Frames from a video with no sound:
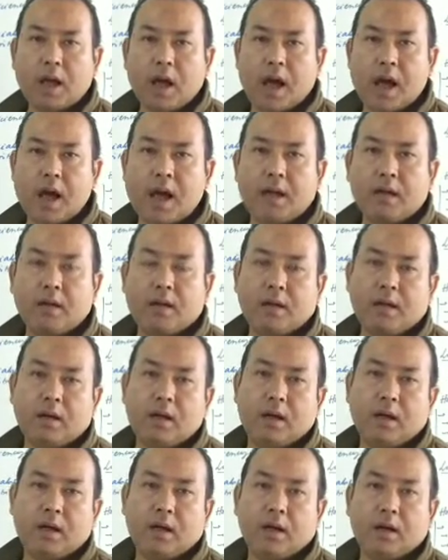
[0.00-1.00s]
and
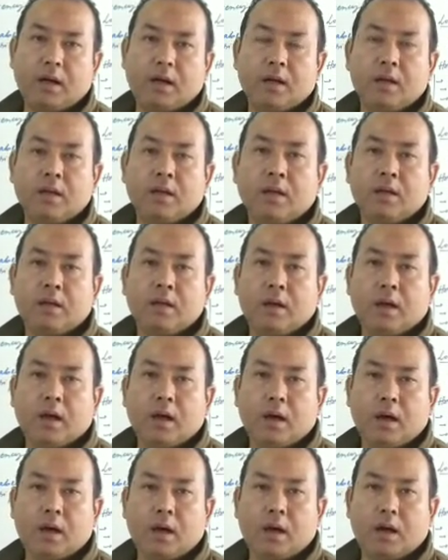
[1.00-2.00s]

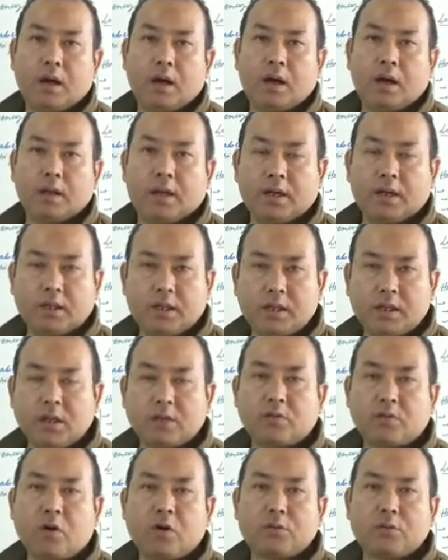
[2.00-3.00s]
the
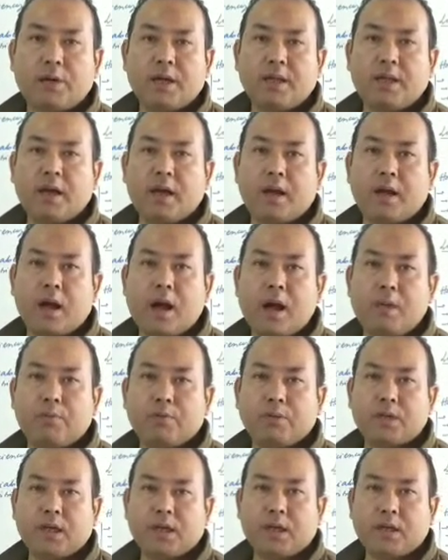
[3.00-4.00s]
diseases caused by their
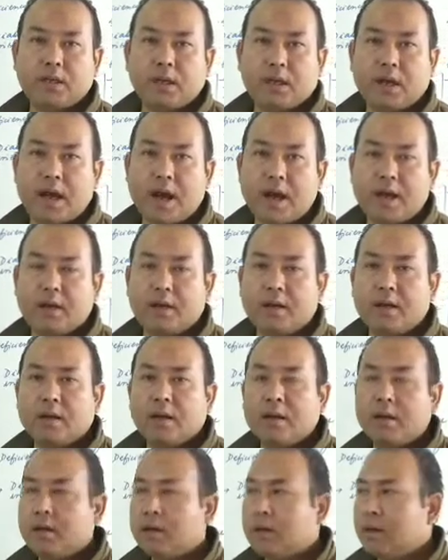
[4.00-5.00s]
hyposecretion
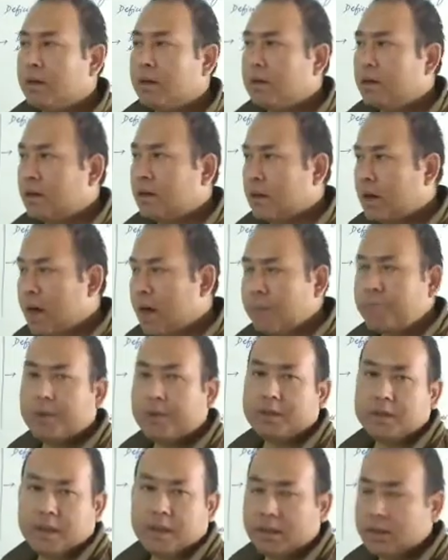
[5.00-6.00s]
and
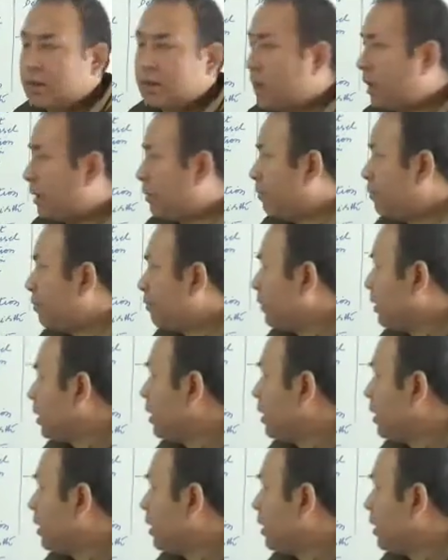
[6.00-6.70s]
hypersecretion.